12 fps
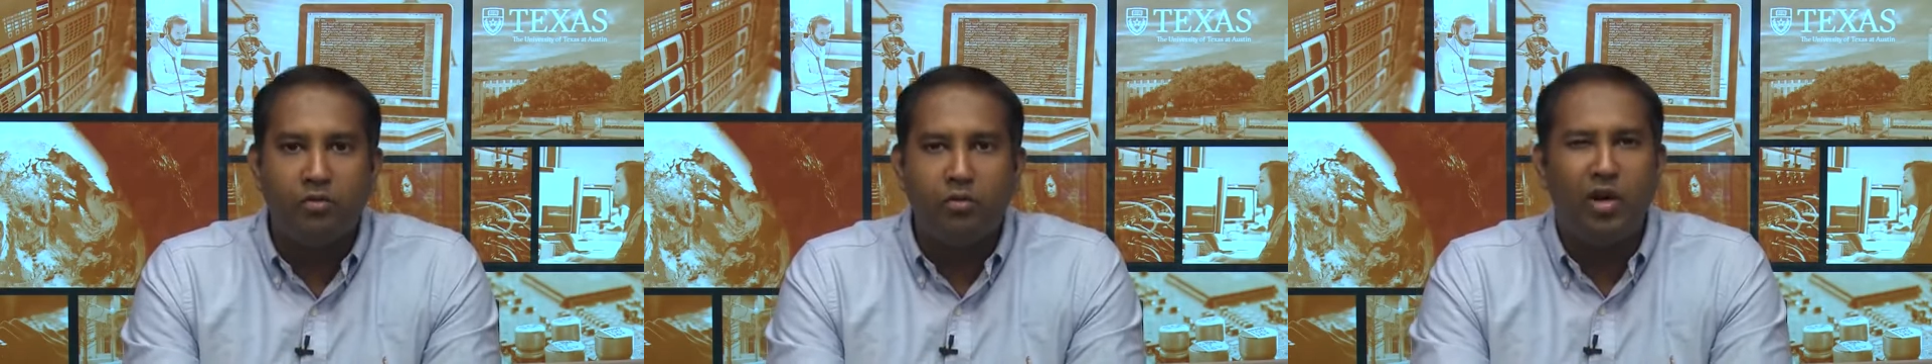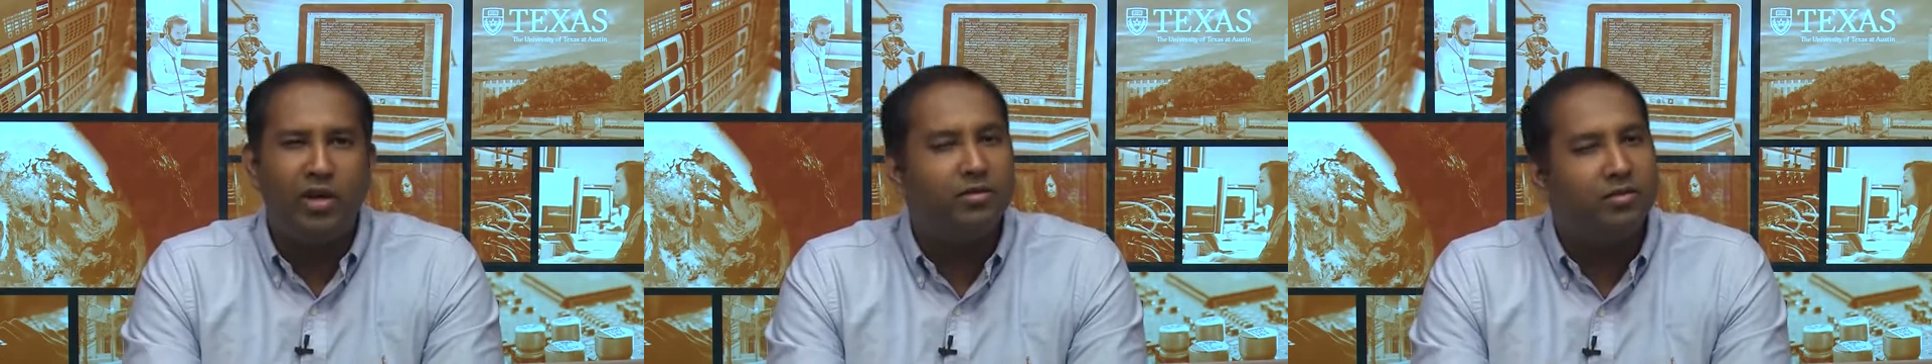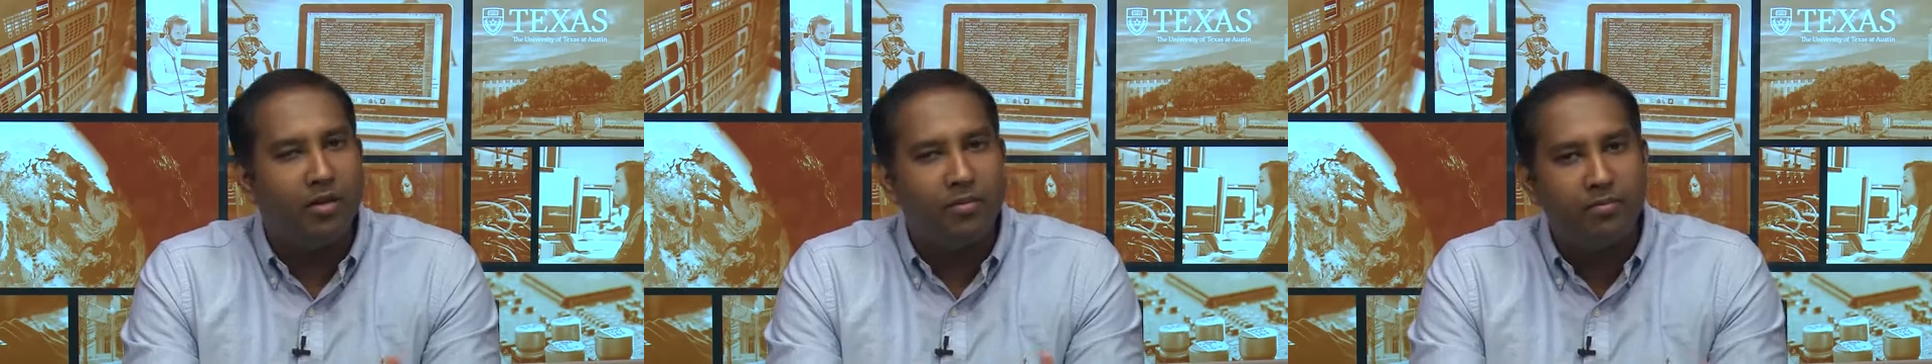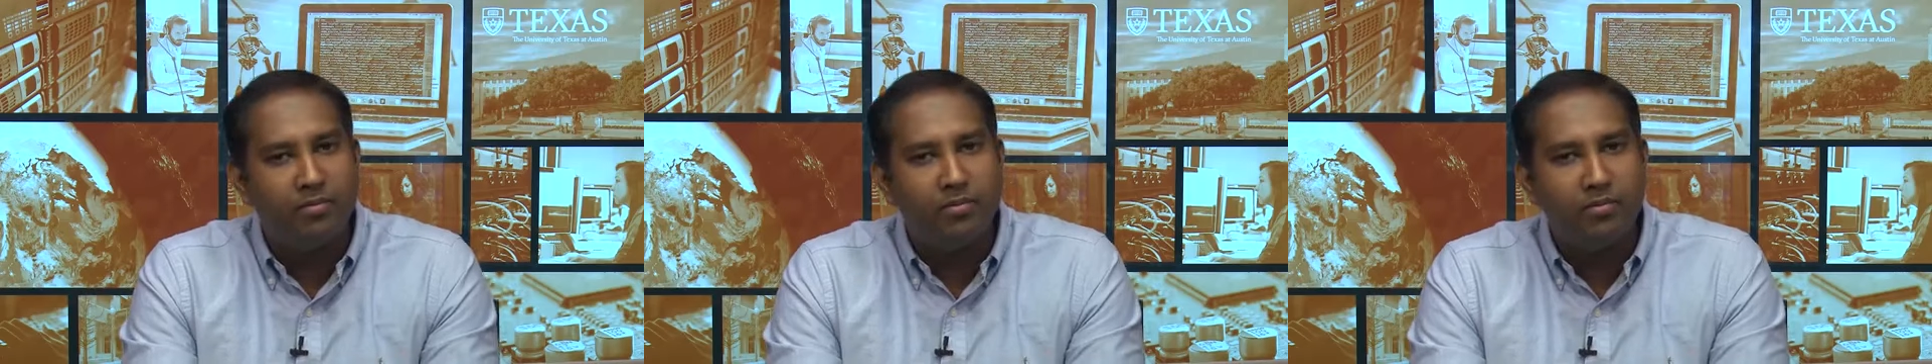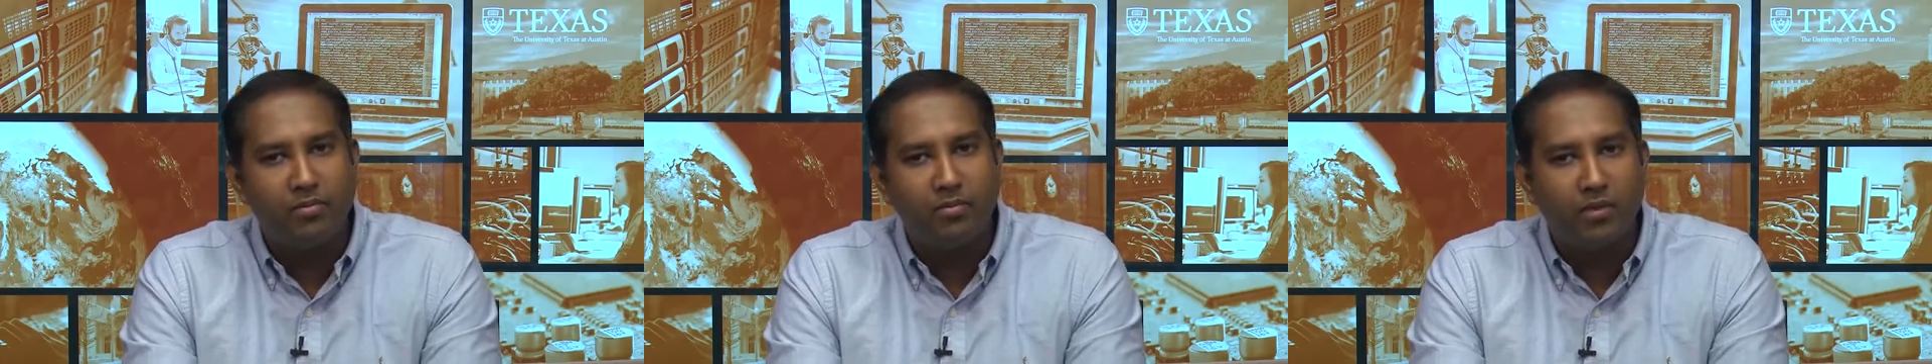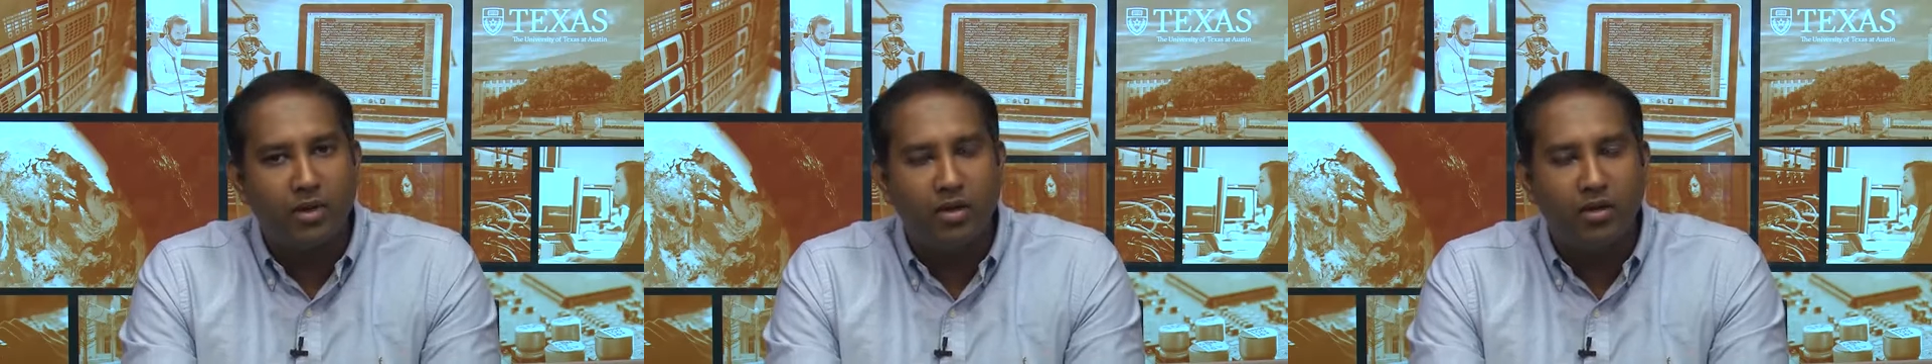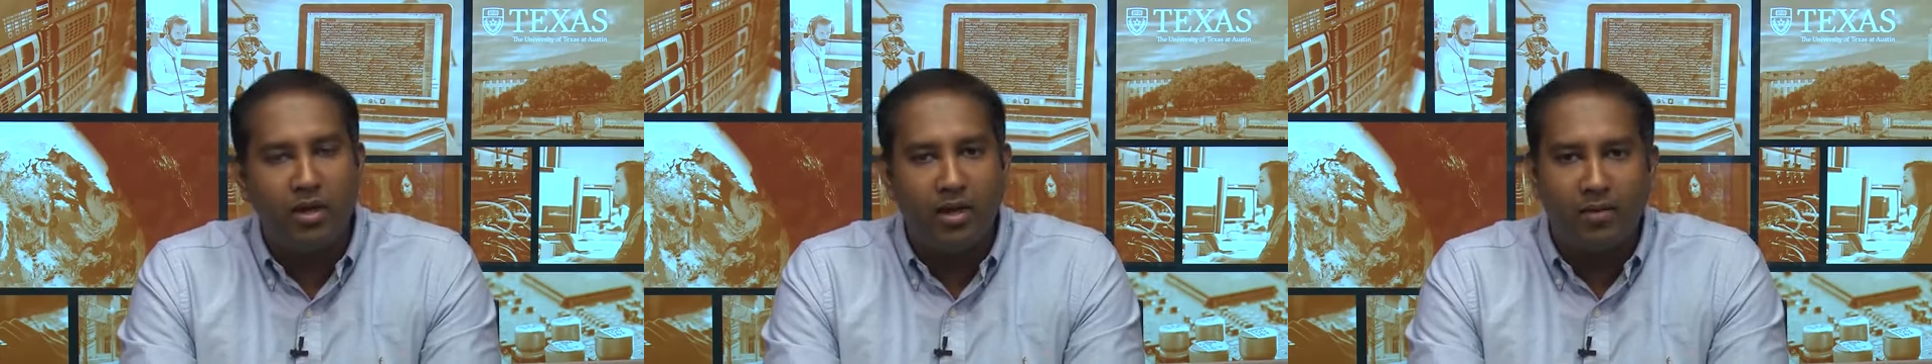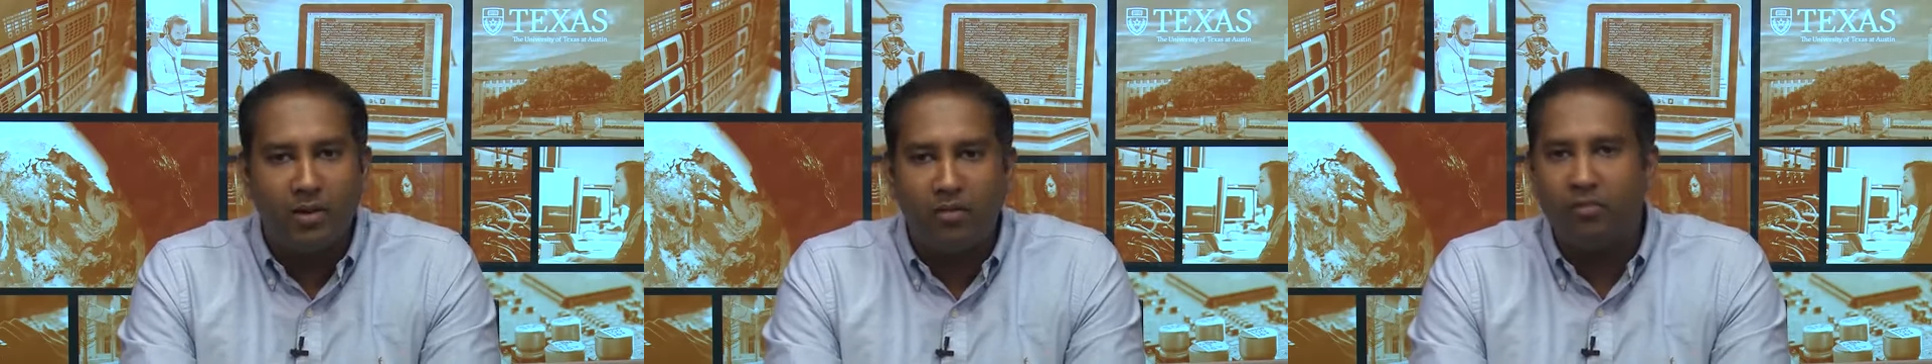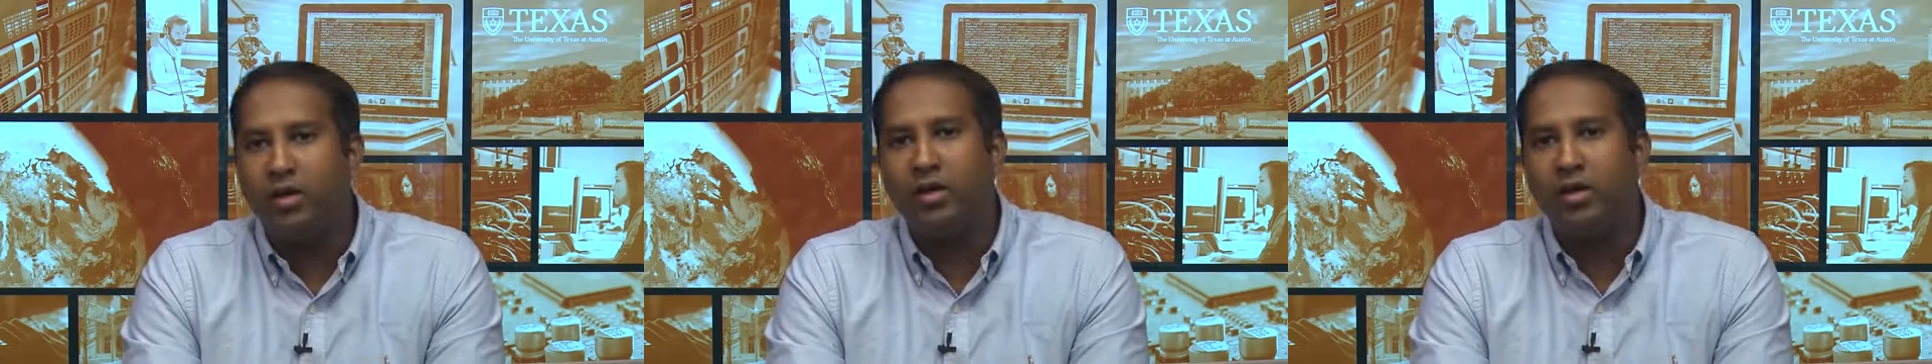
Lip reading: has some level of